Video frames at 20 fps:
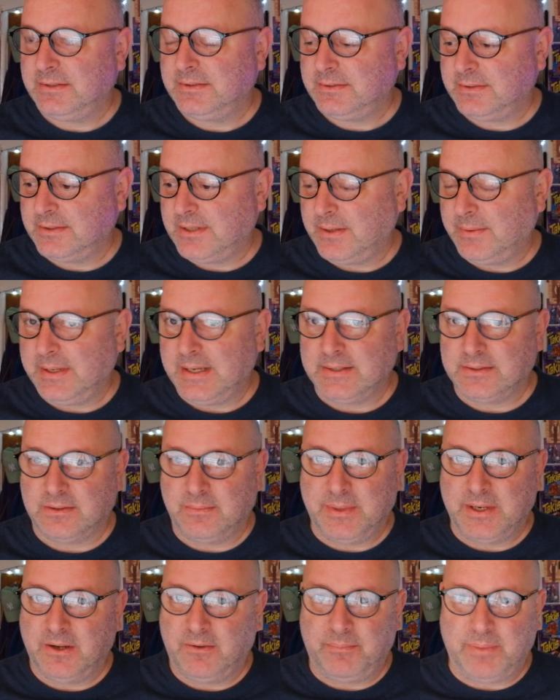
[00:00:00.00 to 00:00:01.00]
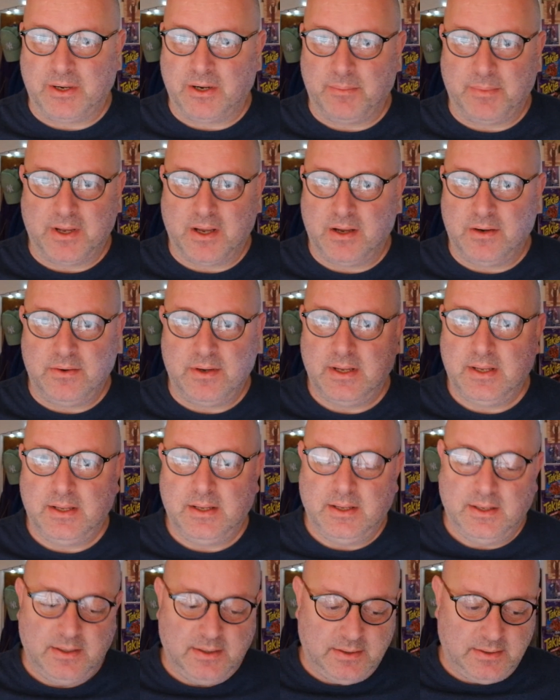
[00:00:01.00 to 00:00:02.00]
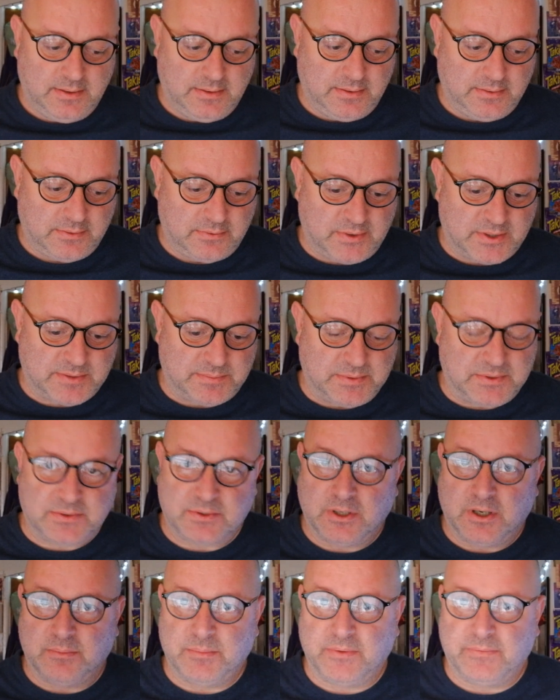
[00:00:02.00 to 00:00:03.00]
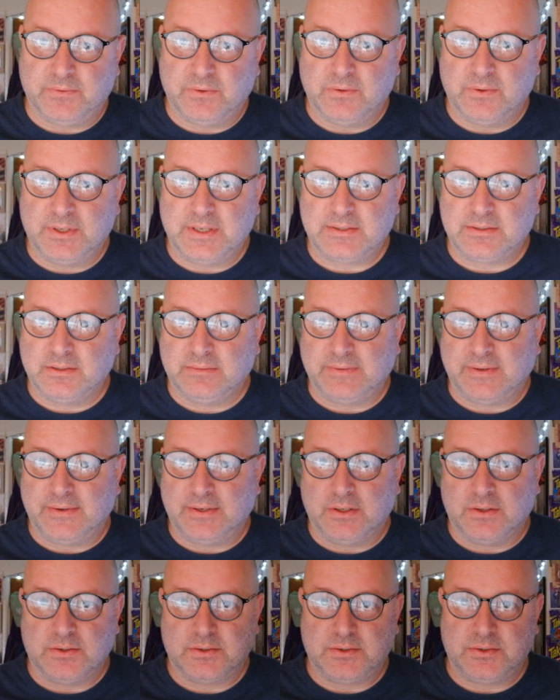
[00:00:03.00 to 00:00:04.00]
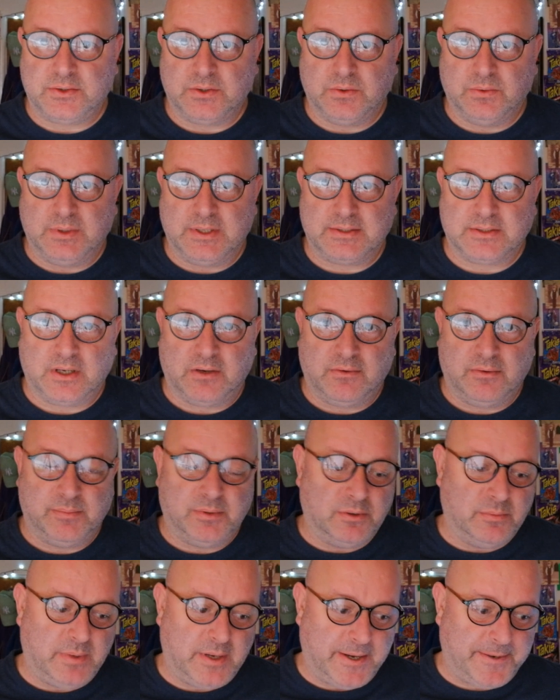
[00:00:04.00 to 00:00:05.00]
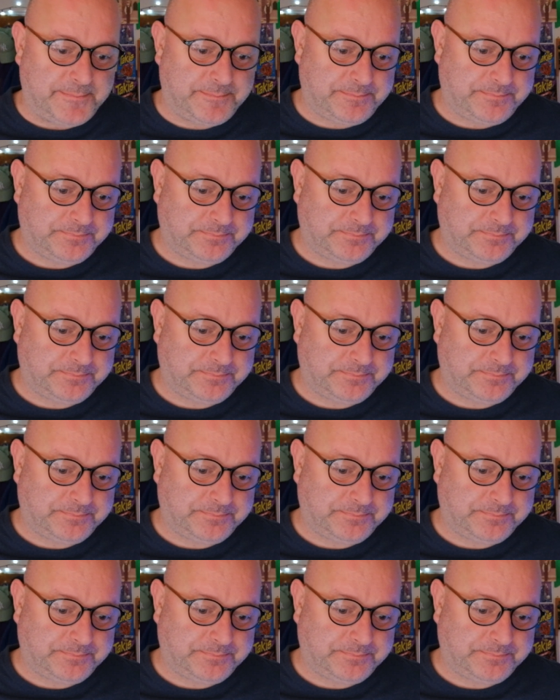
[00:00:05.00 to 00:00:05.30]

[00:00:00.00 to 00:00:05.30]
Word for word: I know it is. I mean, I've been on my own Christmas time before, and it's not very nice at all. It's horrible. But